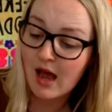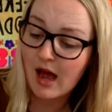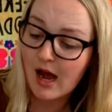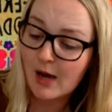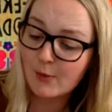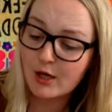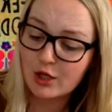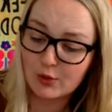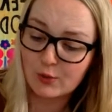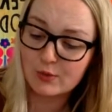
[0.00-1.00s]
I want
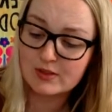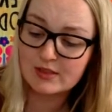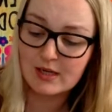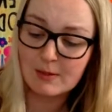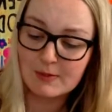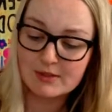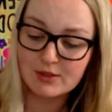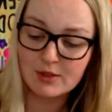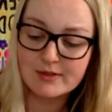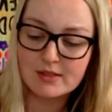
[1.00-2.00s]
you to take Mr.
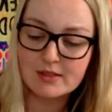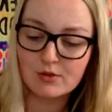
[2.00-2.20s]
and Mrs.